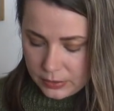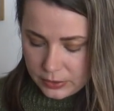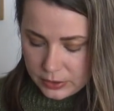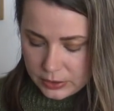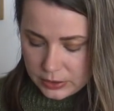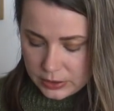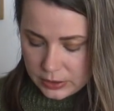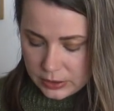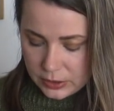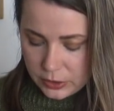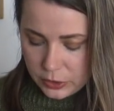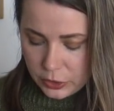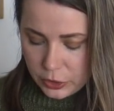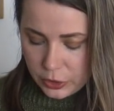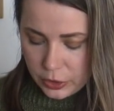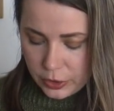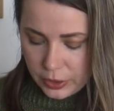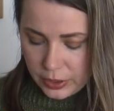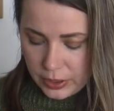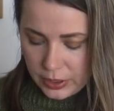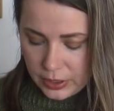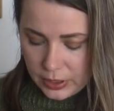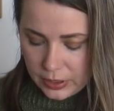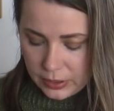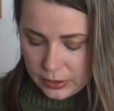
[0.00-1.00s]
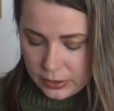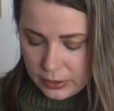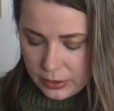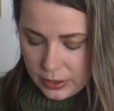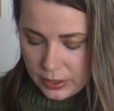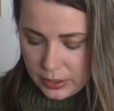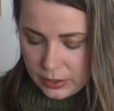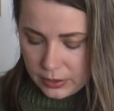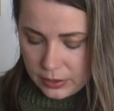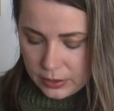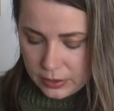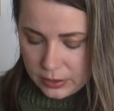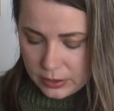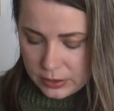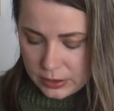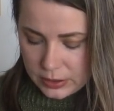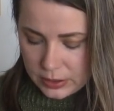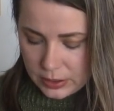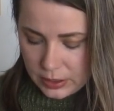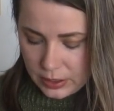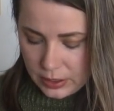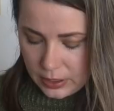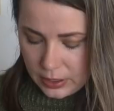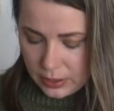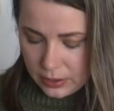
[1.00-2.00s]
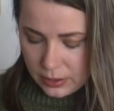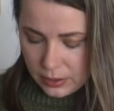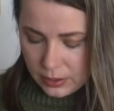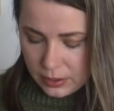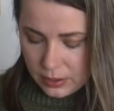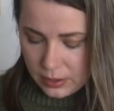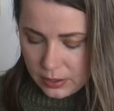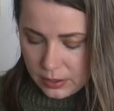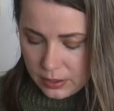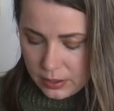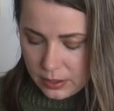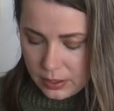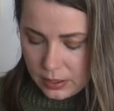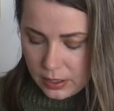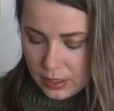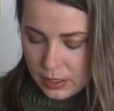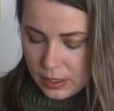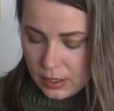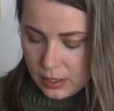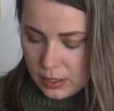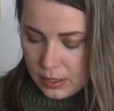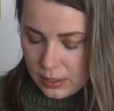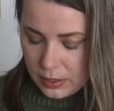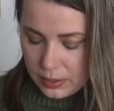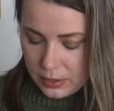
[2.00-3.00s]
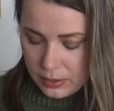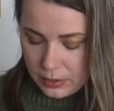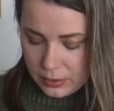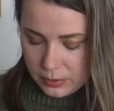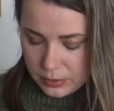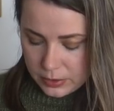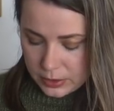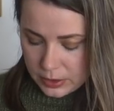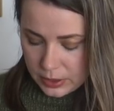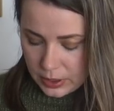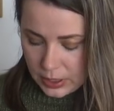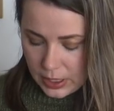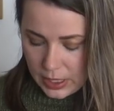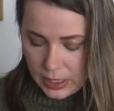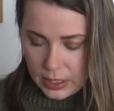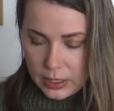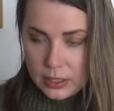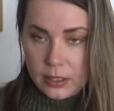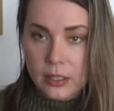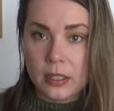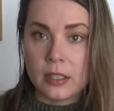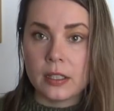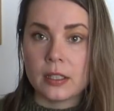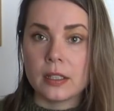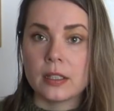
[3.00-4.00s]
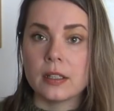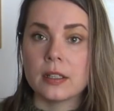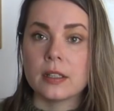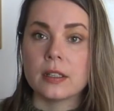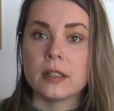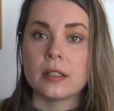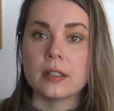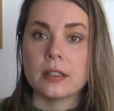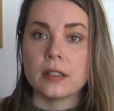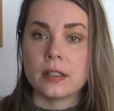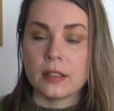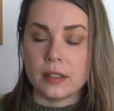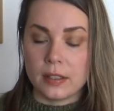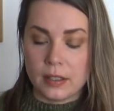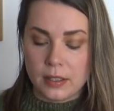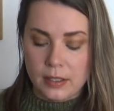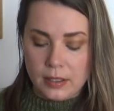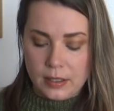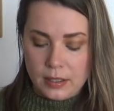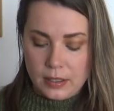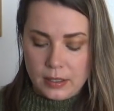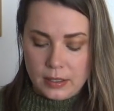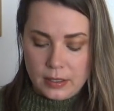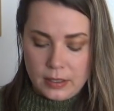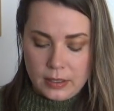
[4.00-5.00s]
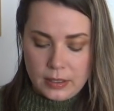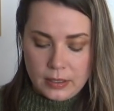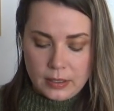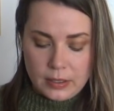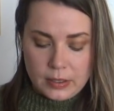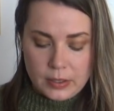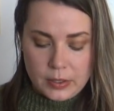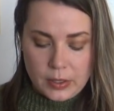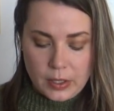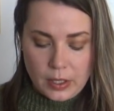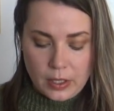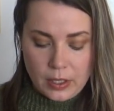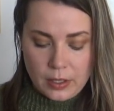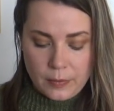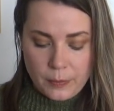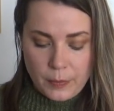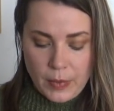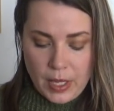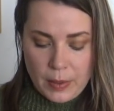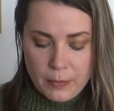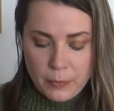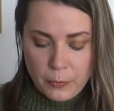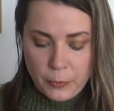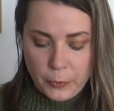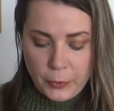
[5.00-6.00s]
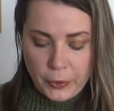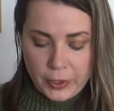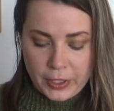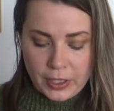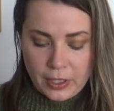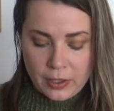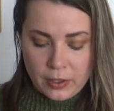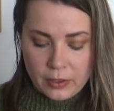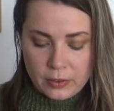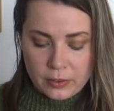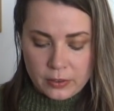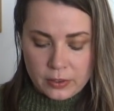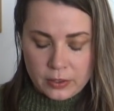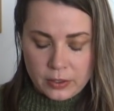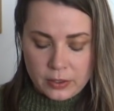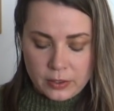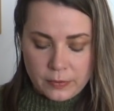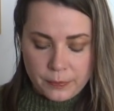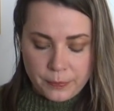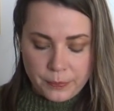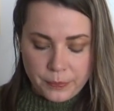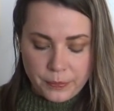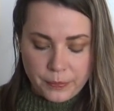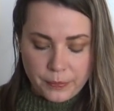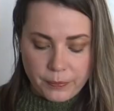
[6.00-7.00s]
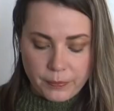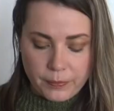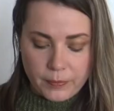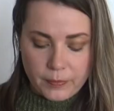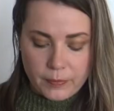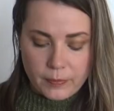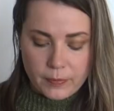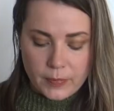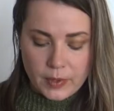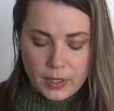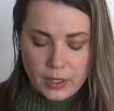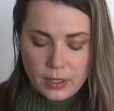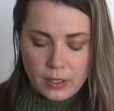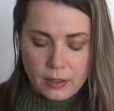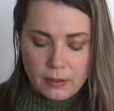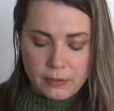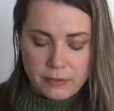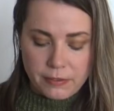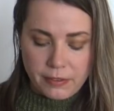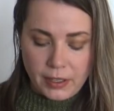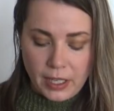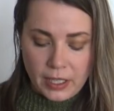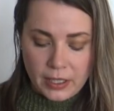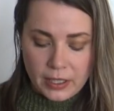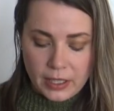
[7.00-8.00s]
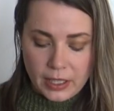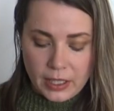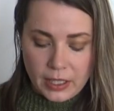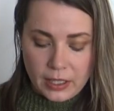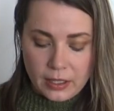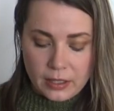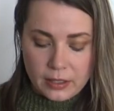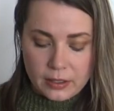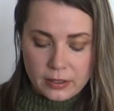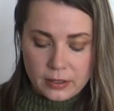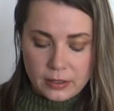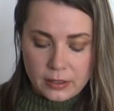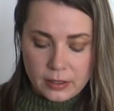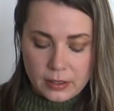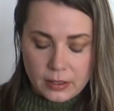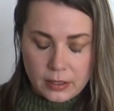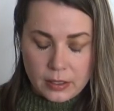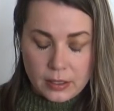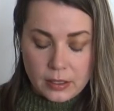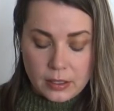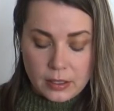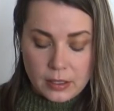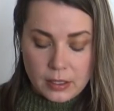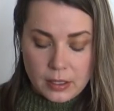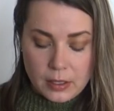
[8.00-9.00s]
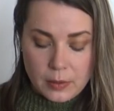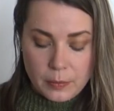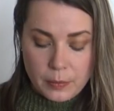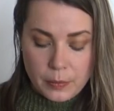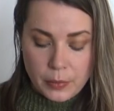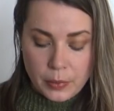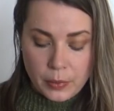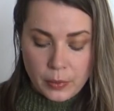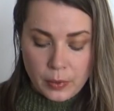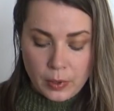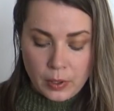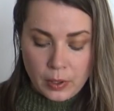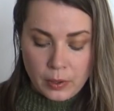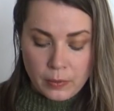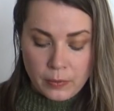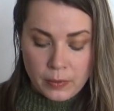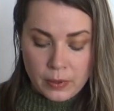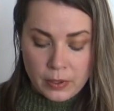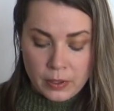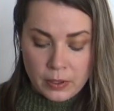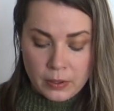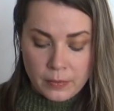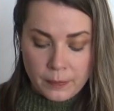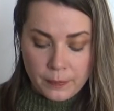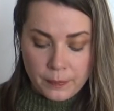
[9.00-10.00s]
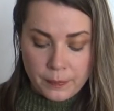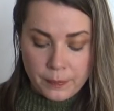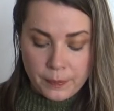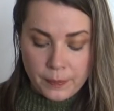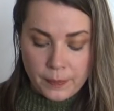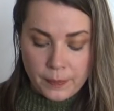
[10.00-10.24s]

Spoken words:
Just joining the yarns here. New skein. I'm working on the Frankie pullover.